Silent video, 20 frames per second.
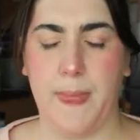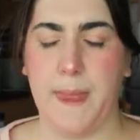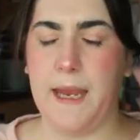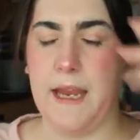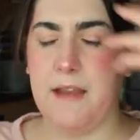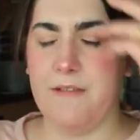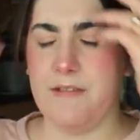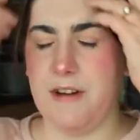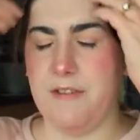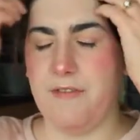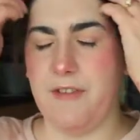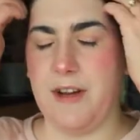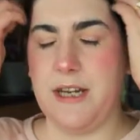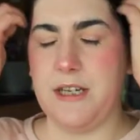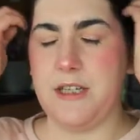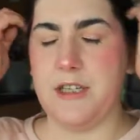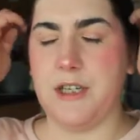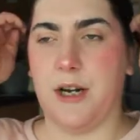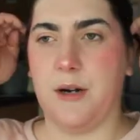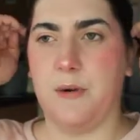even if I
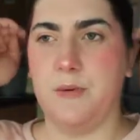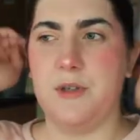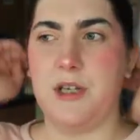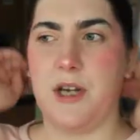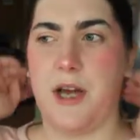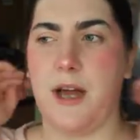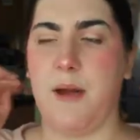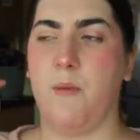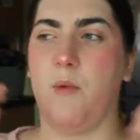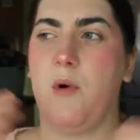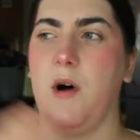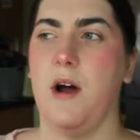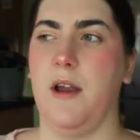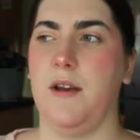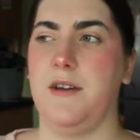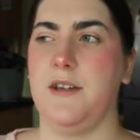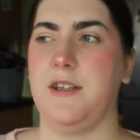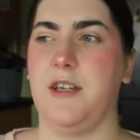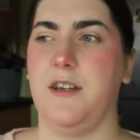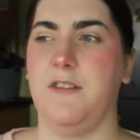don't, I
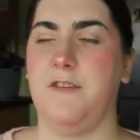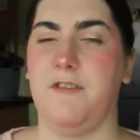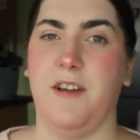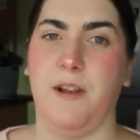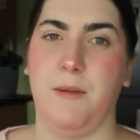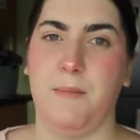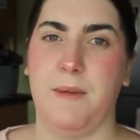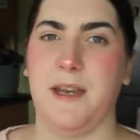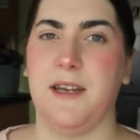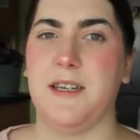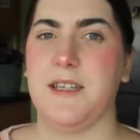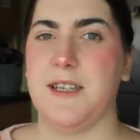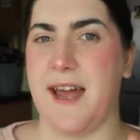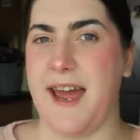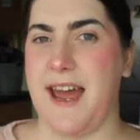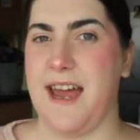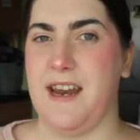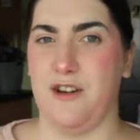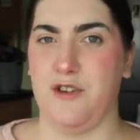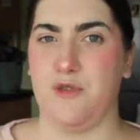want filming to
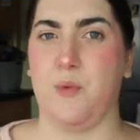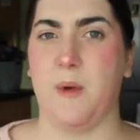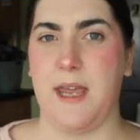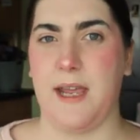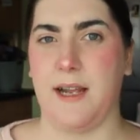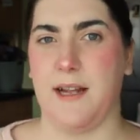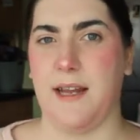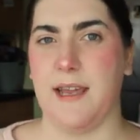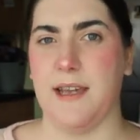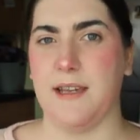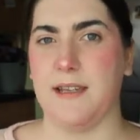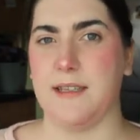end weekly.